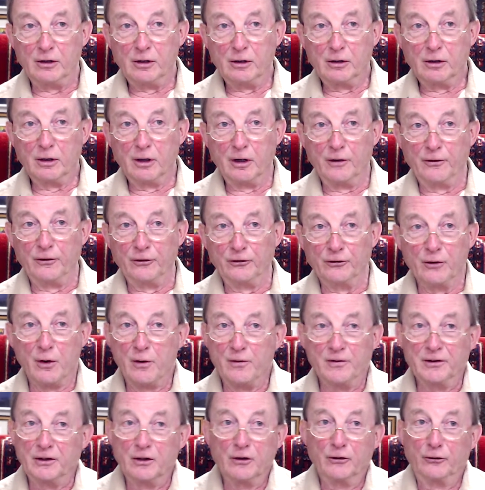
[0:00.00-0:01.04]
there's no
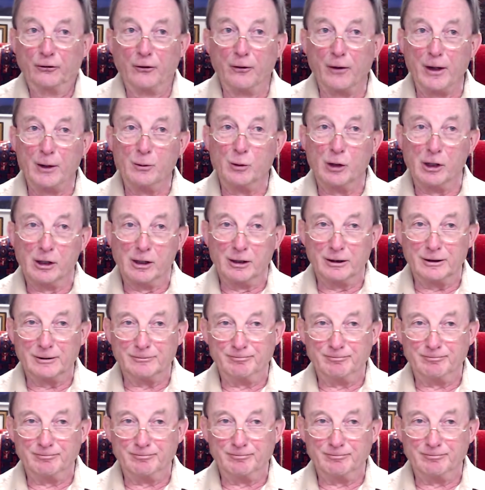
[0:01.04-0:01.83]
evidence that they work.